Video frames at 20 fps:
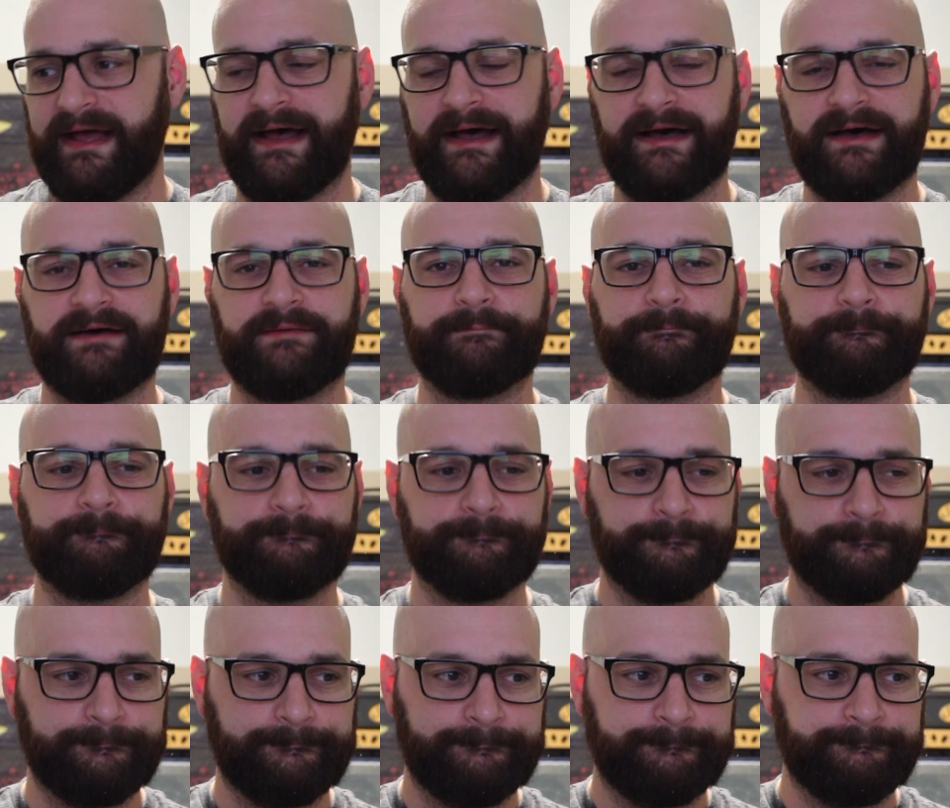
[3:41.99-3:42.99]

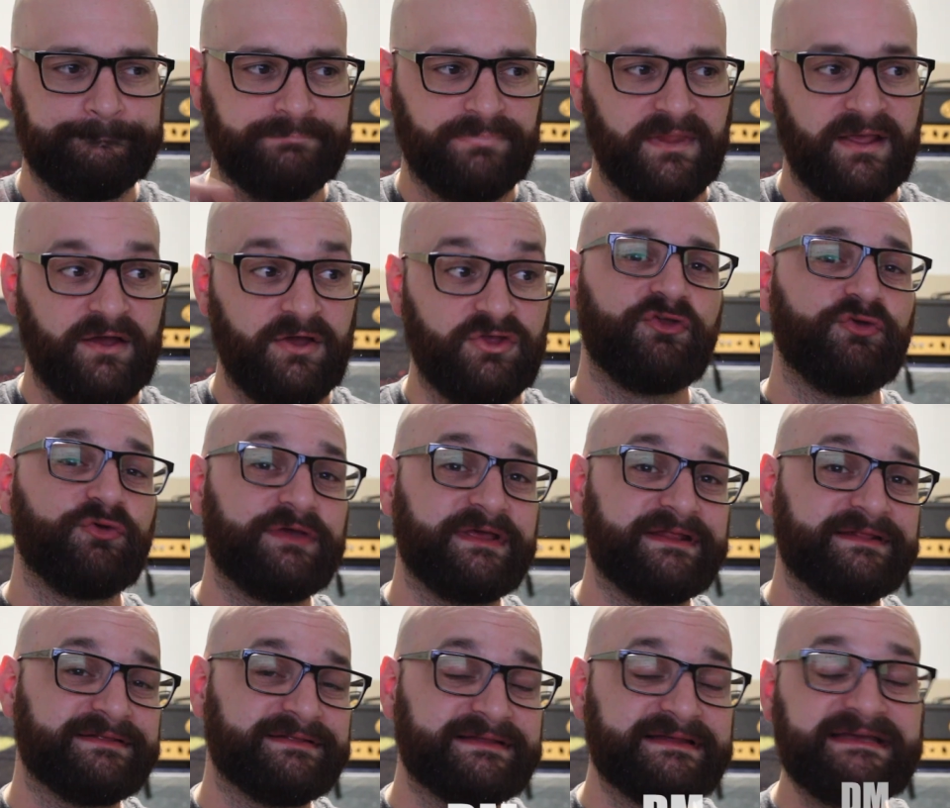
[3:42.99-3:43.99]
You
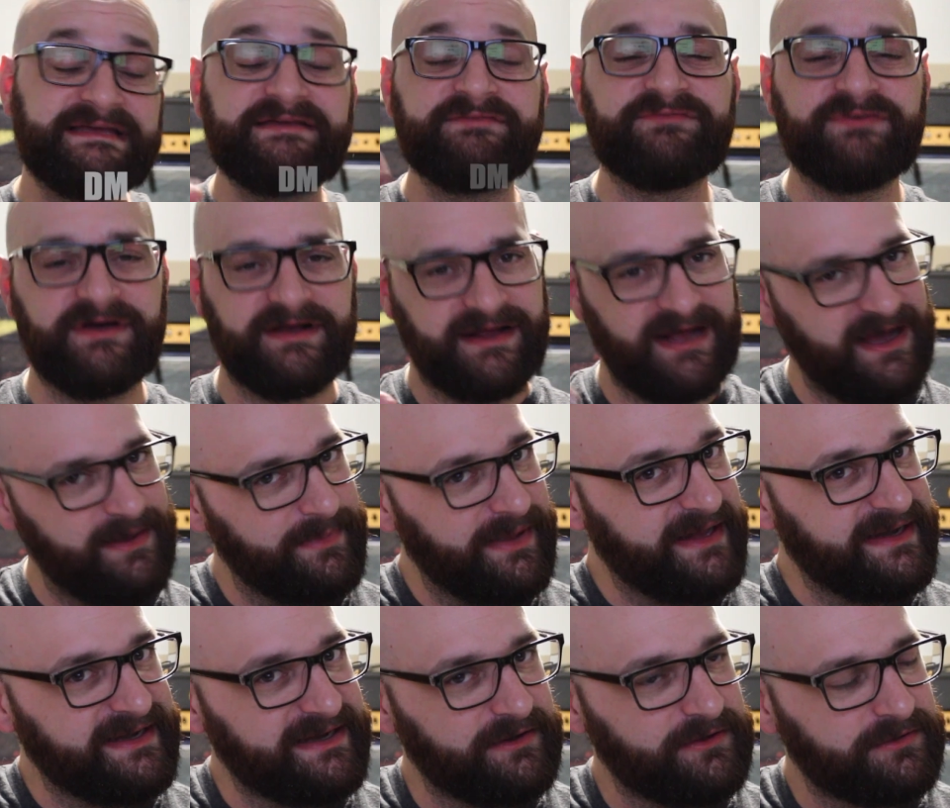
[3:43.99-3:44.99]
can leave a
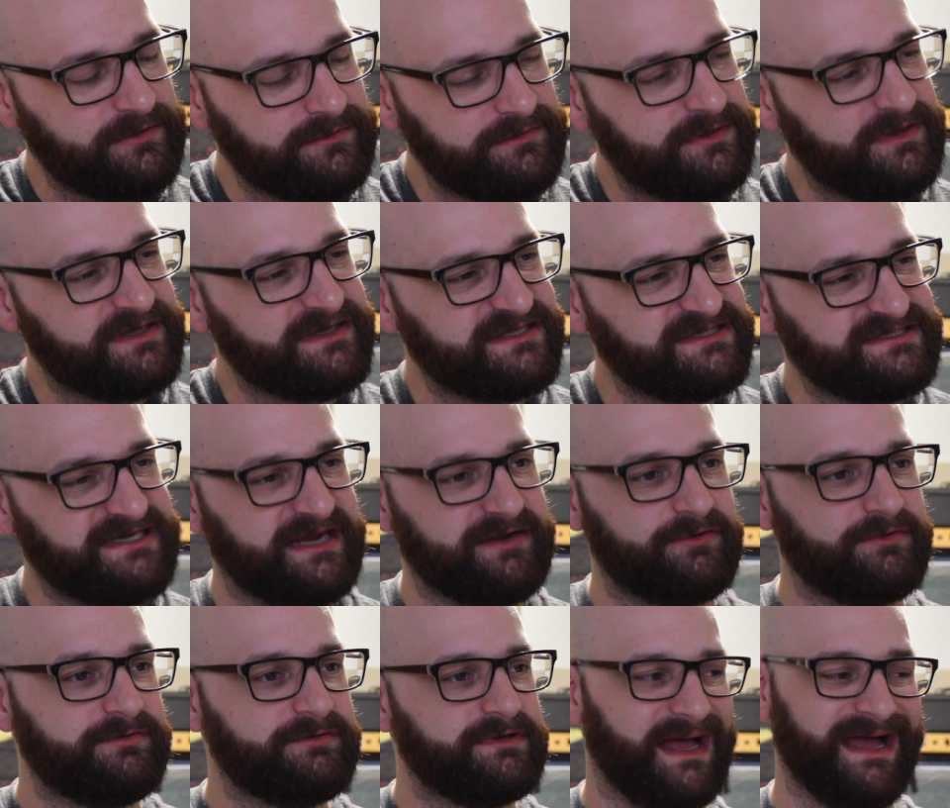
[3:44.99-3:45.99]
comment here on the
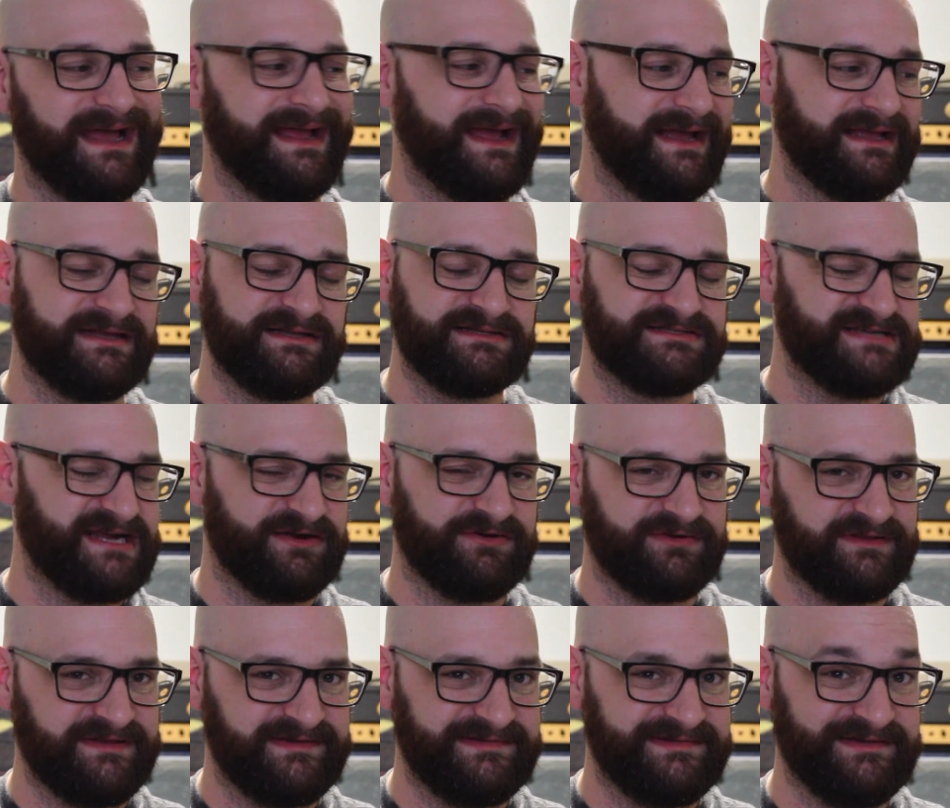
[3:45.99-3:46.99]
channel. I
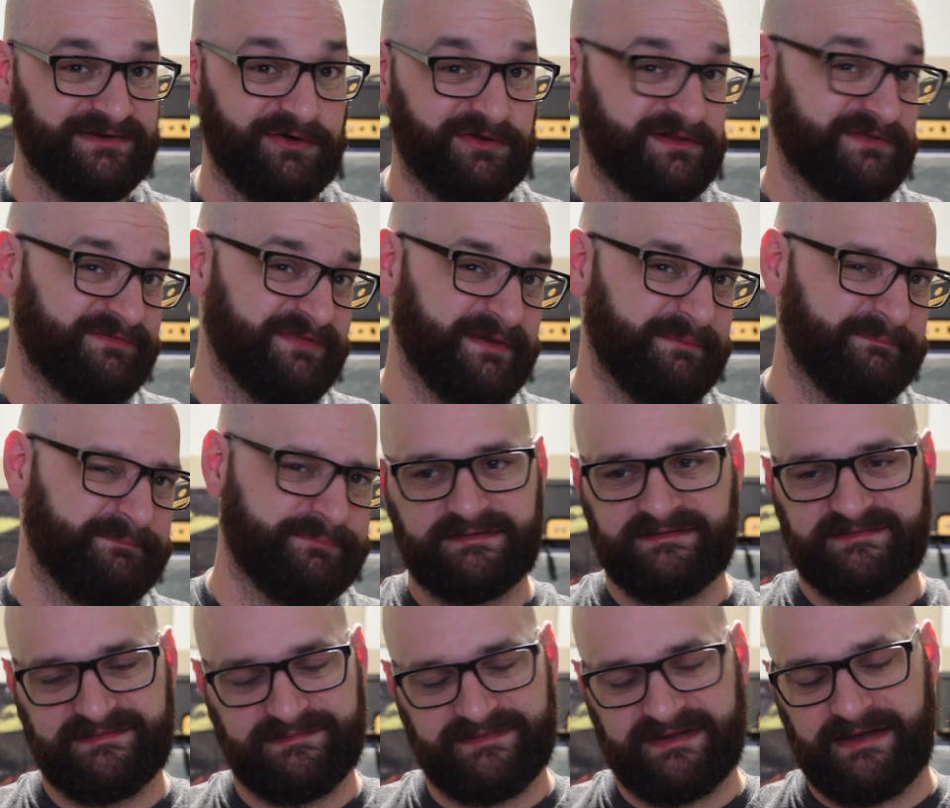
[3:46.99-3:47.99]
generally see all of them.
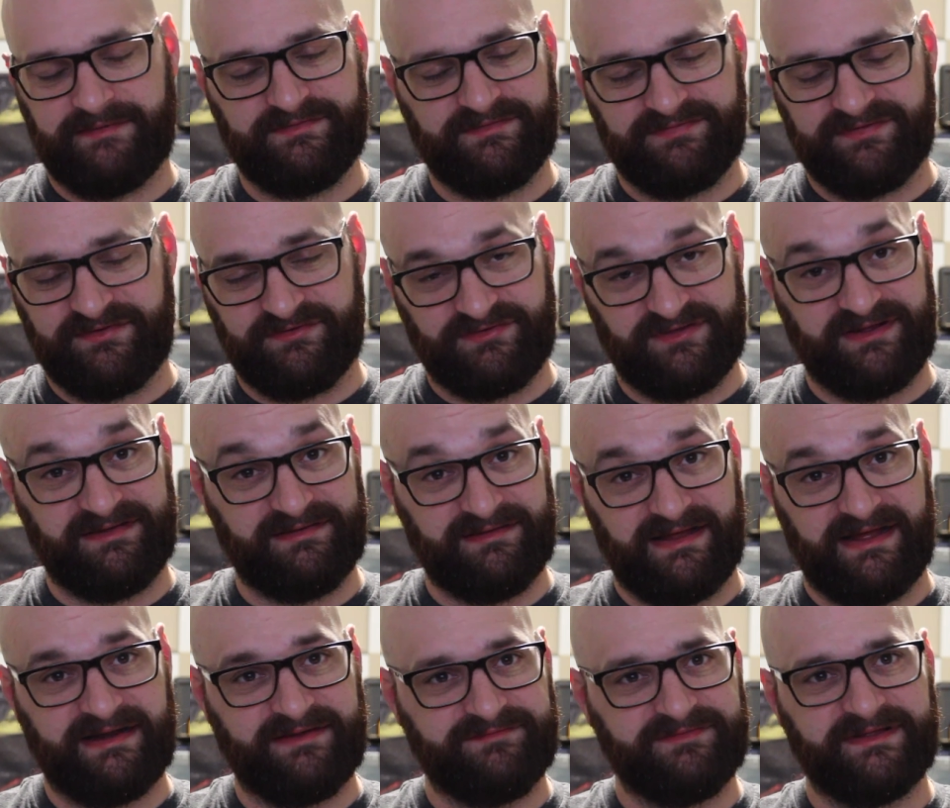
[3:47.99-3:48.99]
Sometimes if there's a
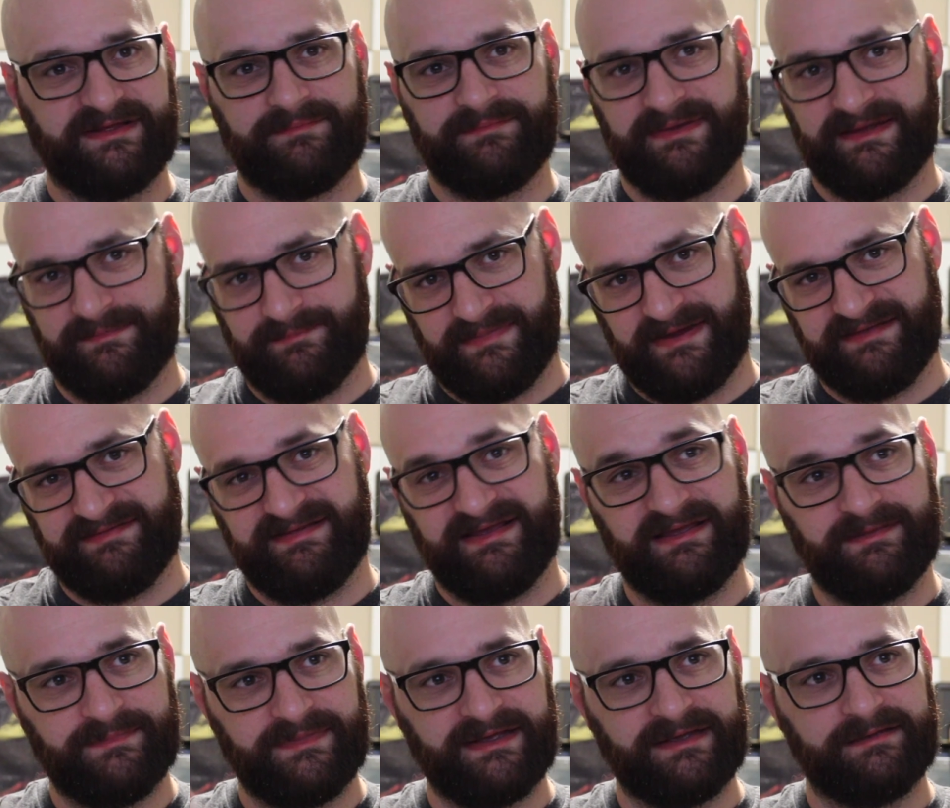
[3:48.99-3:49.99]
lot of them, it might
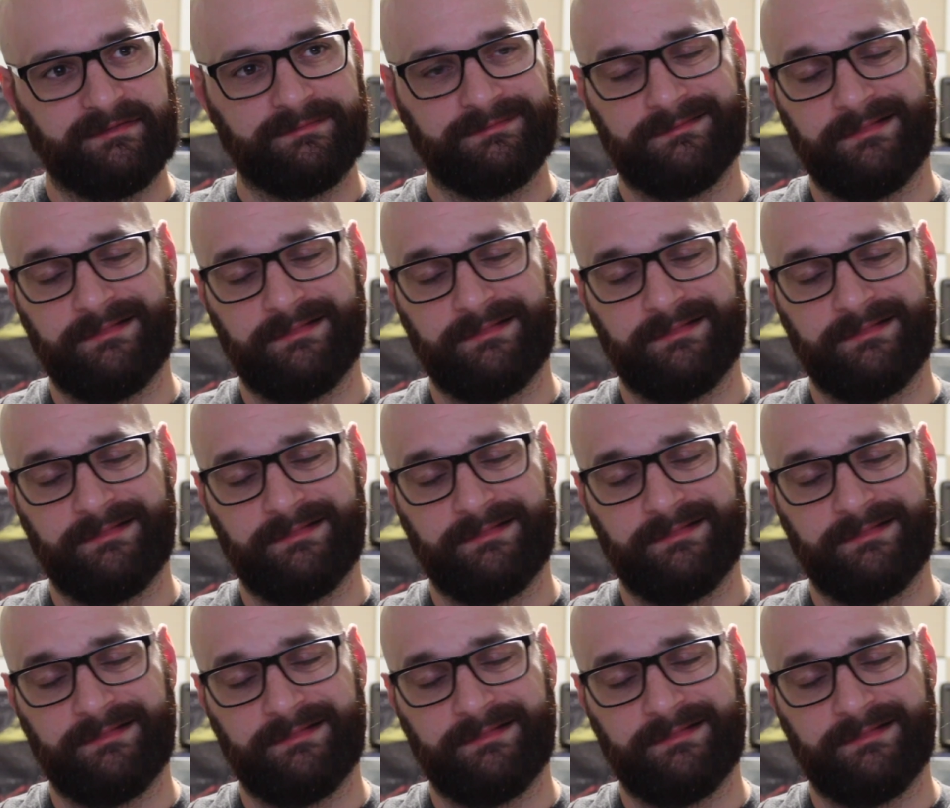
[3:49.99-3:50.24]
take me